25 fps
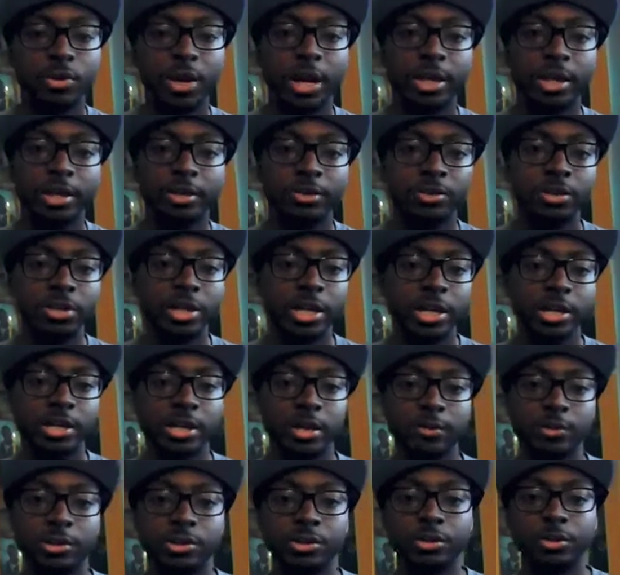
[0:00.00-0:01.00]
So try to get on
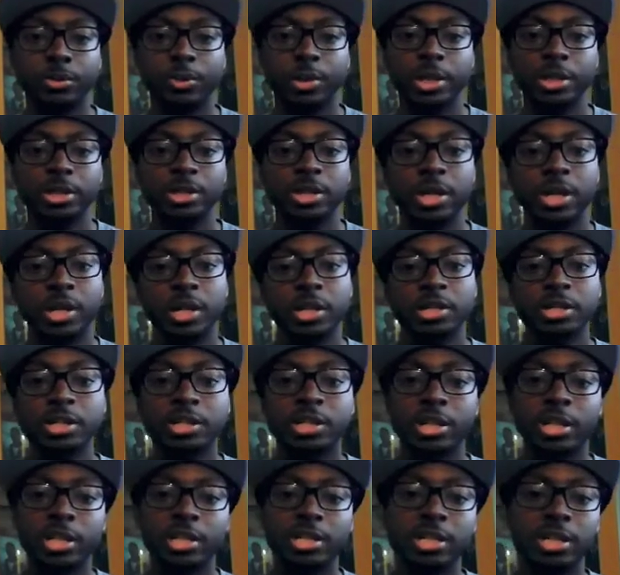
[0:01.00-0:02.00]
stage every 2 weeks
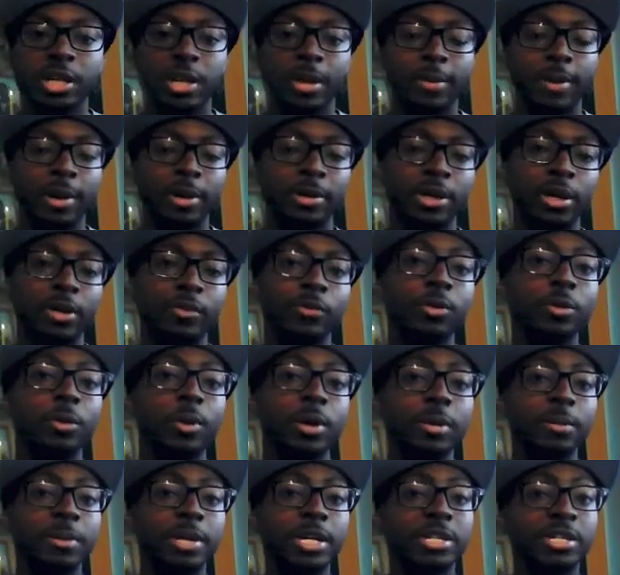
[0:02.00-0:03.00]
just to get your name out there. If
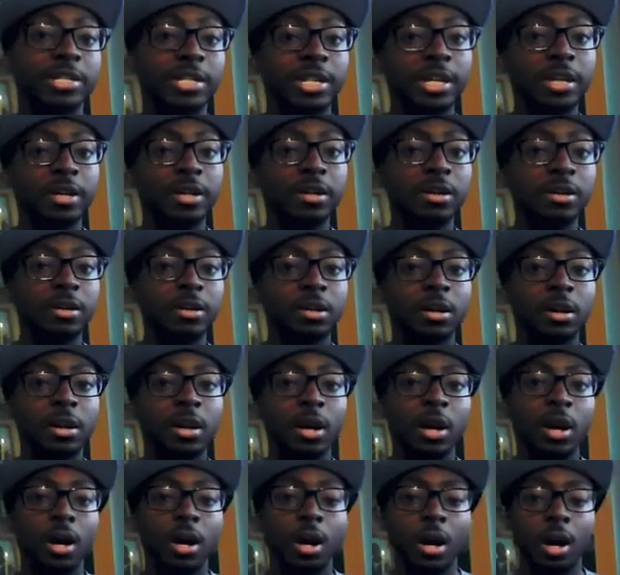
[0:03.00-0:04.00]
you want to be a singer,
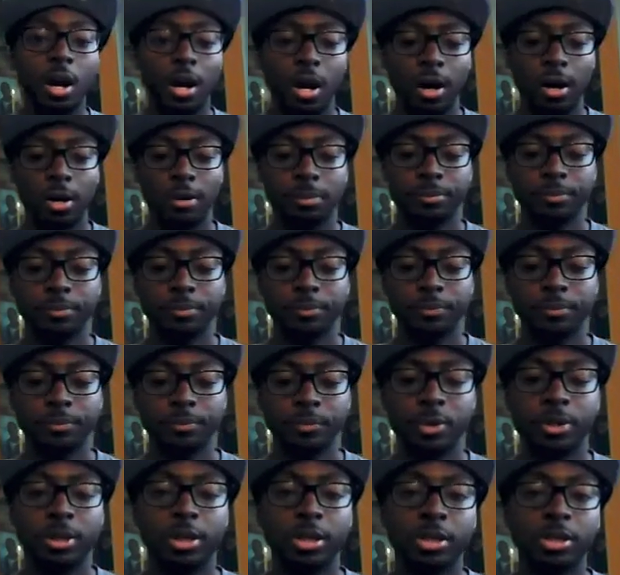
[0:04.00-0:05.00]
you're
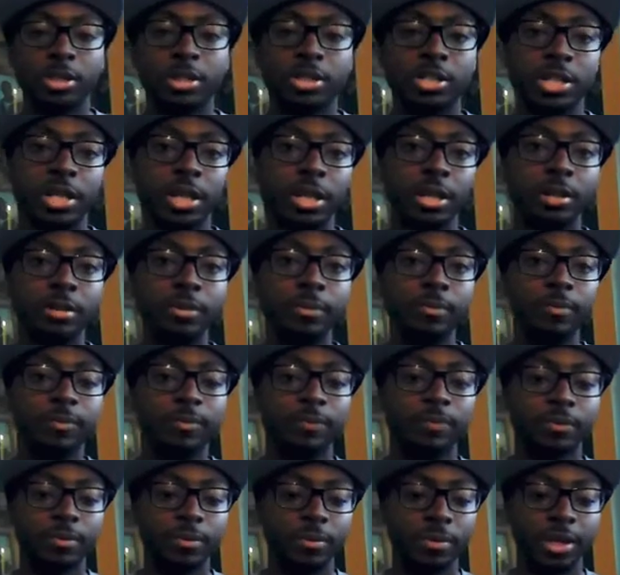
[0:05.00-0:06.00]
looking to sing,
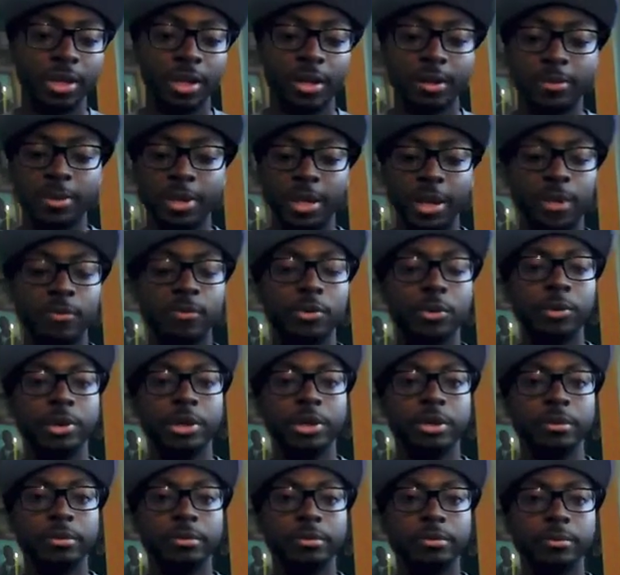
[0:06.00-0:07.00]
get up there every
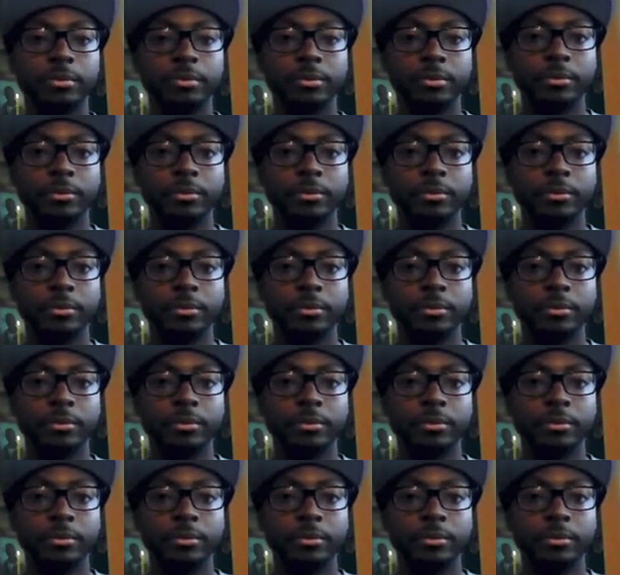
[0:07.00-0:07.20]
week.